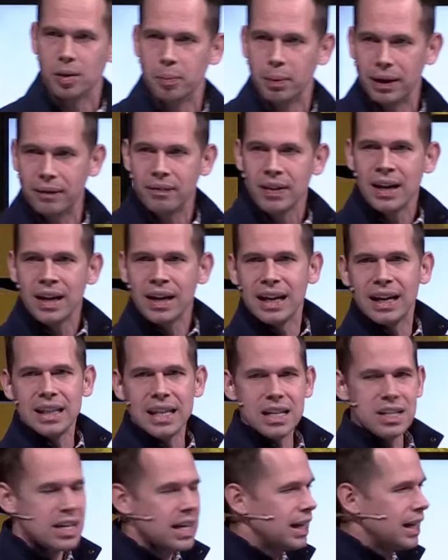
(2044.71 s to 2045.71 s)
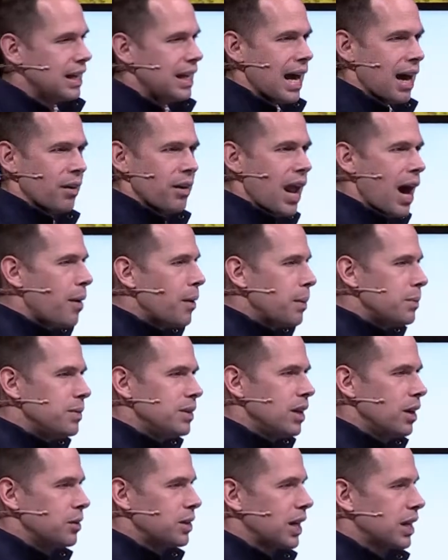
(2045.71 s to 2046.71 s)
little bit, and then you get it down. Now I'm,
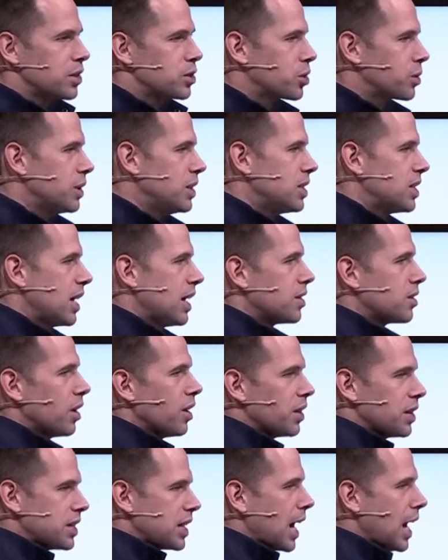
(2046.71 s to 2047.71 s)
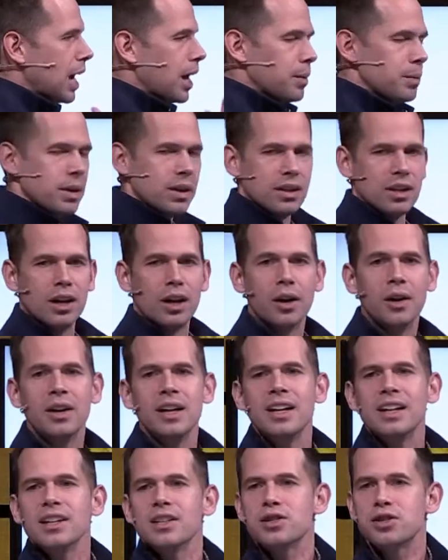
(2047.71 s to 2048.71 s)
you know, taking screenshots all the time, and you know,
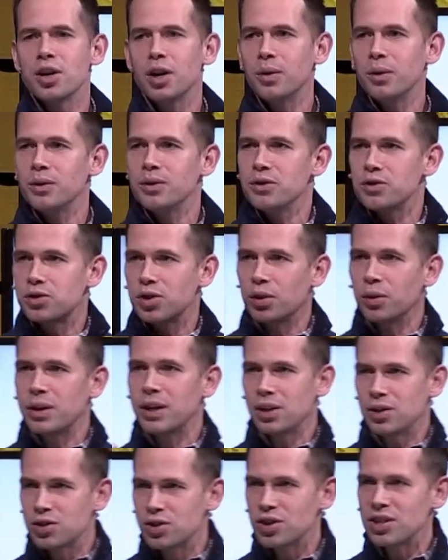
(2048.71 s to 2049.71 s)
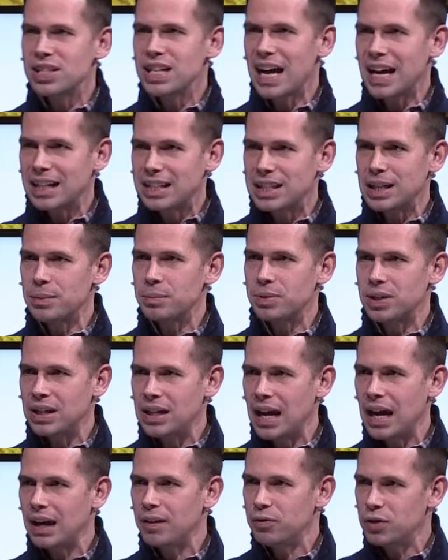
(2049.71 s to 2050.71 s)
so so here's your tech tip
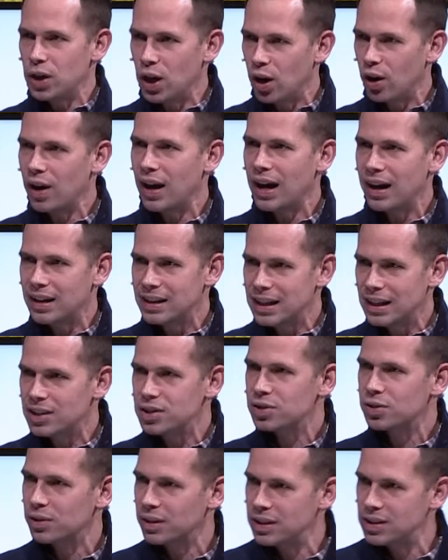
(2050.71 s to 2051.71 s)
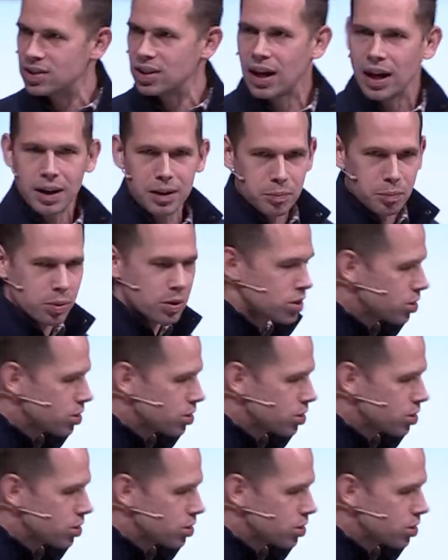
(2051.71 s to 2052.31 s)
today. If you don't know how to take a screenshot,